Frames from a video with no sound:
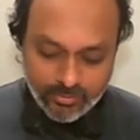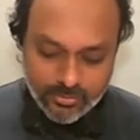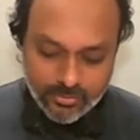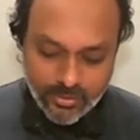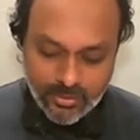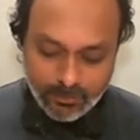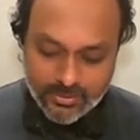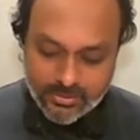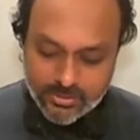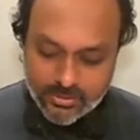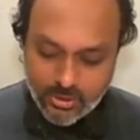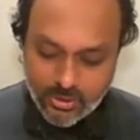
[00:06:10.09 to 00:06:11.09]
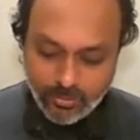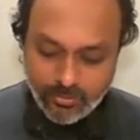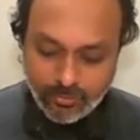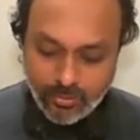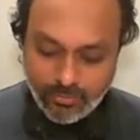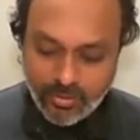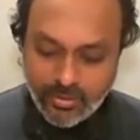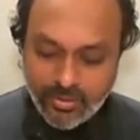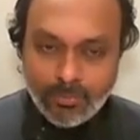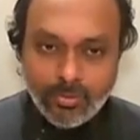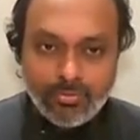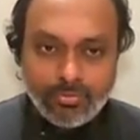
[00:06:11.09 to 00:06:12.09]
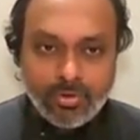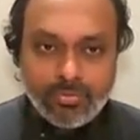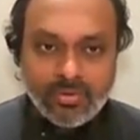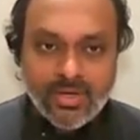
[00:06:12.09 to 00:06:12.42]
So 9 plus 0.45, 9.45.